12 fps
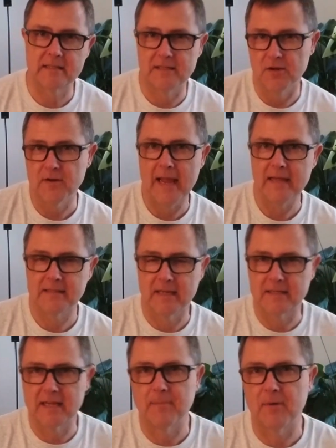You can
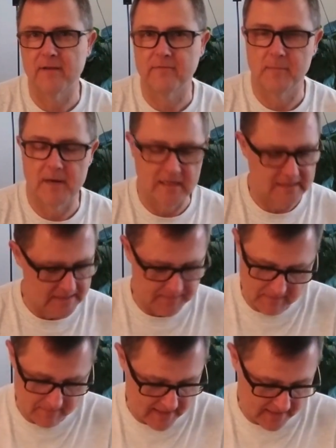take tape off of boxes,
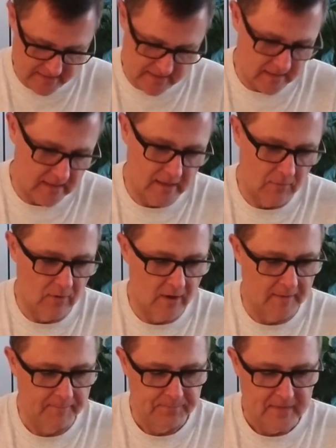but man, is it a lot of
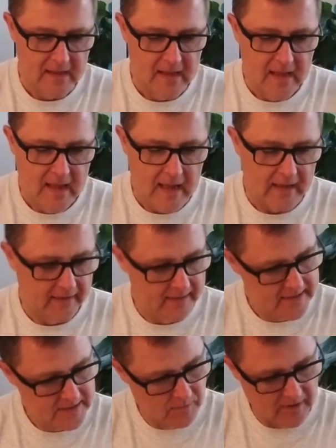work. And
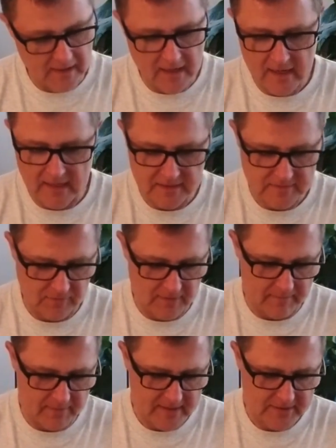this one is for the
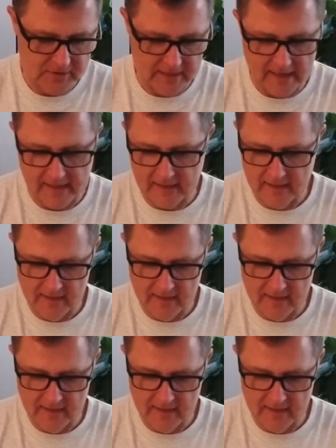big track.